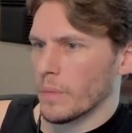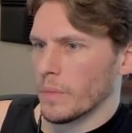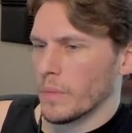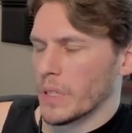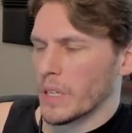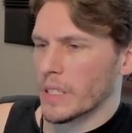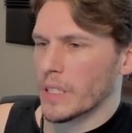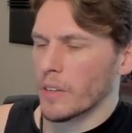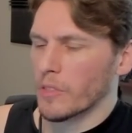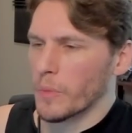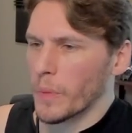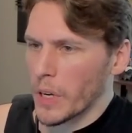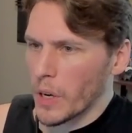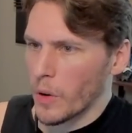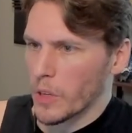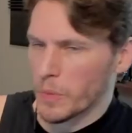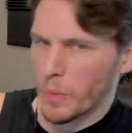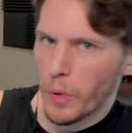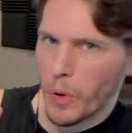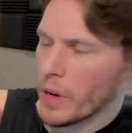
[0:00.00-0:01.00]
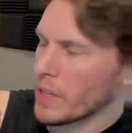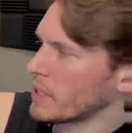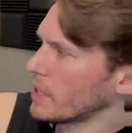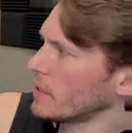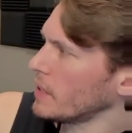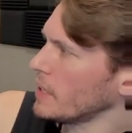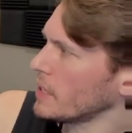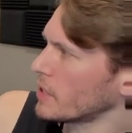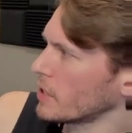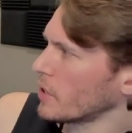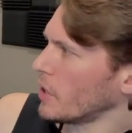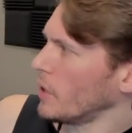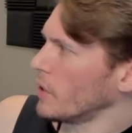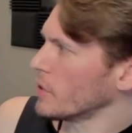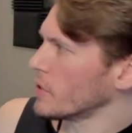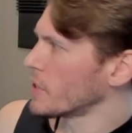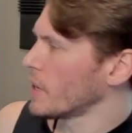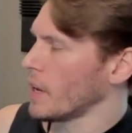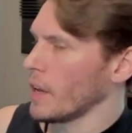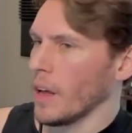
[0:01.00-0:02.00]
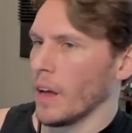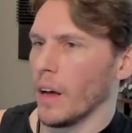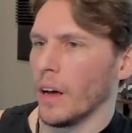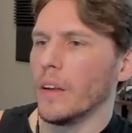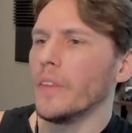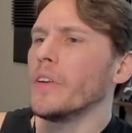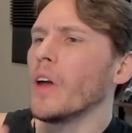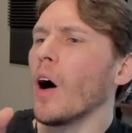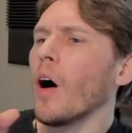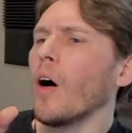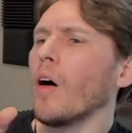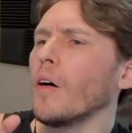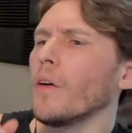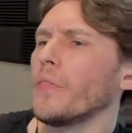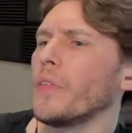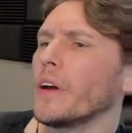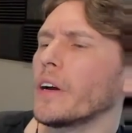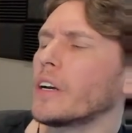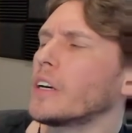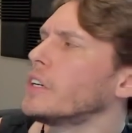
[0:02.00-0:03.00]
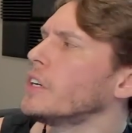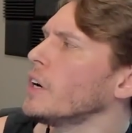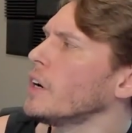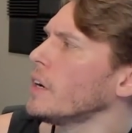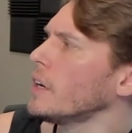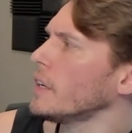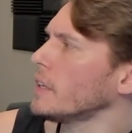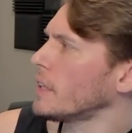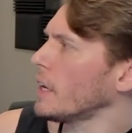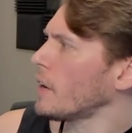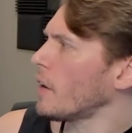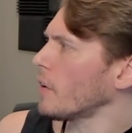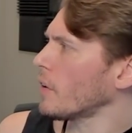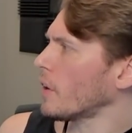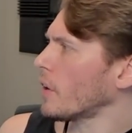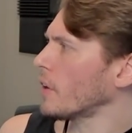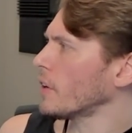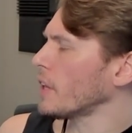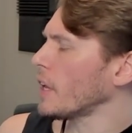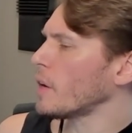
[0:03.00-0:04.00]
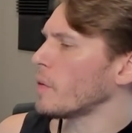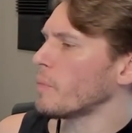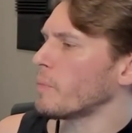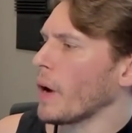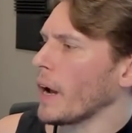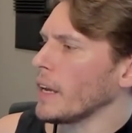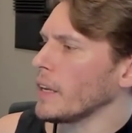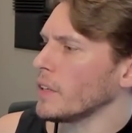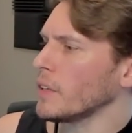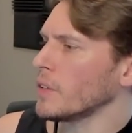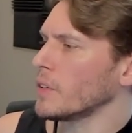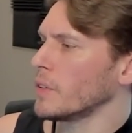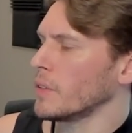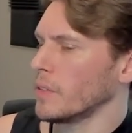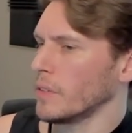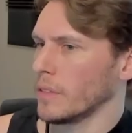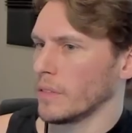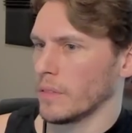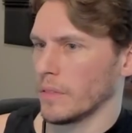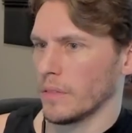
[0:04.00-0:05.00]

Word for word: Because everybody always points at these and goes, No, they're good! They don't hurt, they don't bite you!